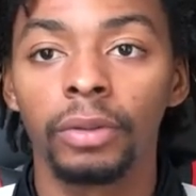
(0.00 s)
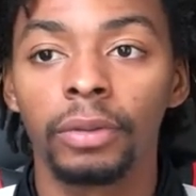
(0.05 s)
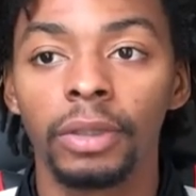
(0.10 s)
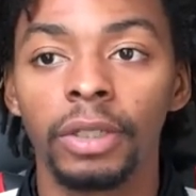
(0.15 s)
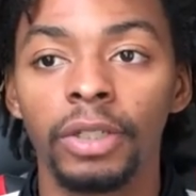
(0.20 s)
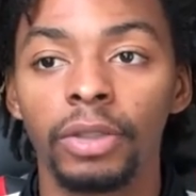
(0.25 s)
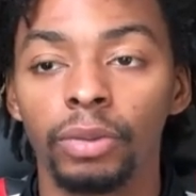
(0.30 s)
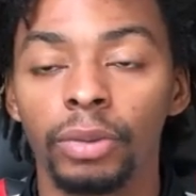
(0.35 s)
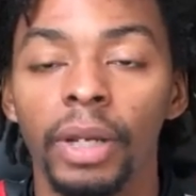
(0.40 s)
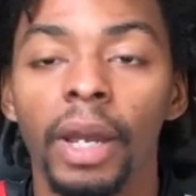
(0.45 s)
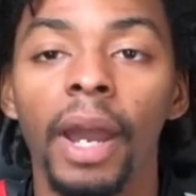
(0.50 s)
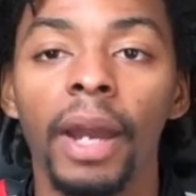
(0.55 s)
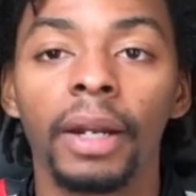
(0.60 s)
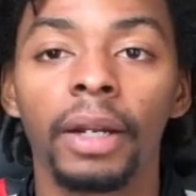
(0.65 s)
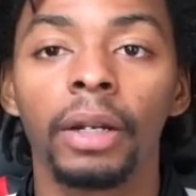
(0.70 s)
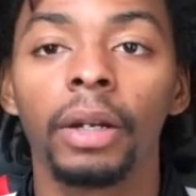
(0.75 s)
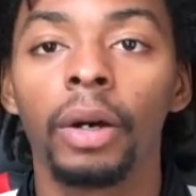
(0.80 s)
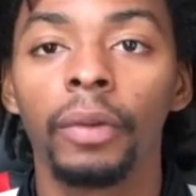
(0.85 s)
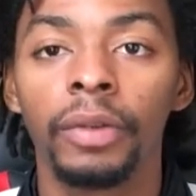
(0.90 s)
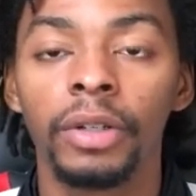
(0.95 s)
he's
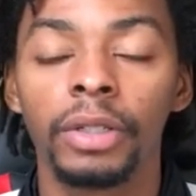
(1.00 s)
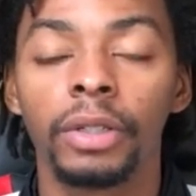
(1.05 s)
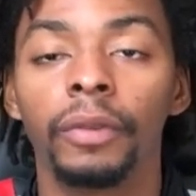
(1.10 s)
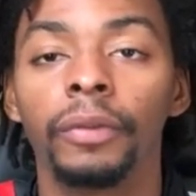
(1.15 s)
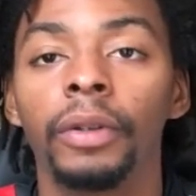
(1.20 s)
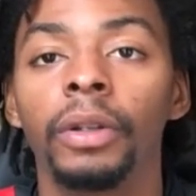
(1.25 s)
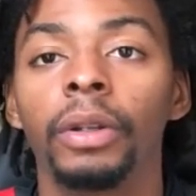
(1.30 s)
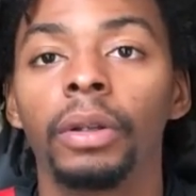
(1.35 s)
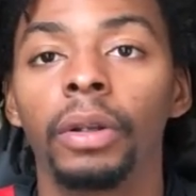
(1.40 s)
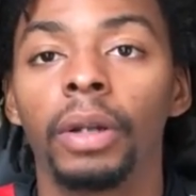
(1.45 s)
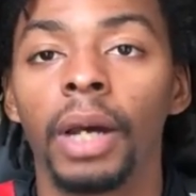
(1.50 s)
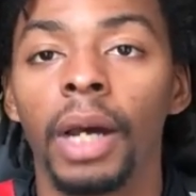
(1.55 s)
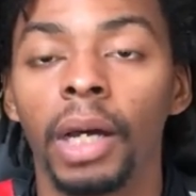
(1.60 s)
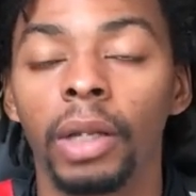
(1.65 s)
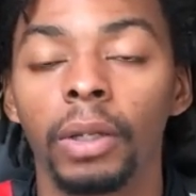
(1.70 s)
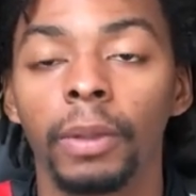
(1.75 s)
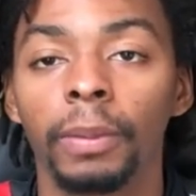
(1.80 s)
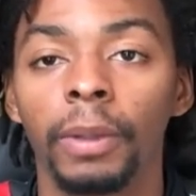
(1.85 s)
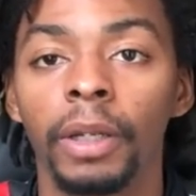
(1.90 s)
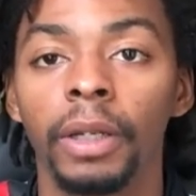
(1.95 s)
reacting off his defender and
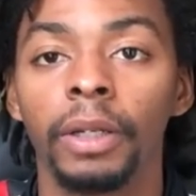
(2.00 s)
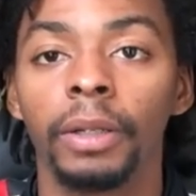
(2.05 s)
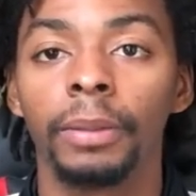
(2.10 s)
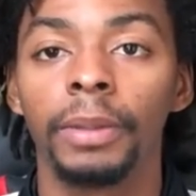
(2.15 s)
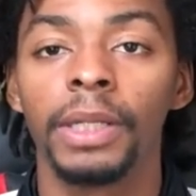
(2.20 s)
how they're playing him.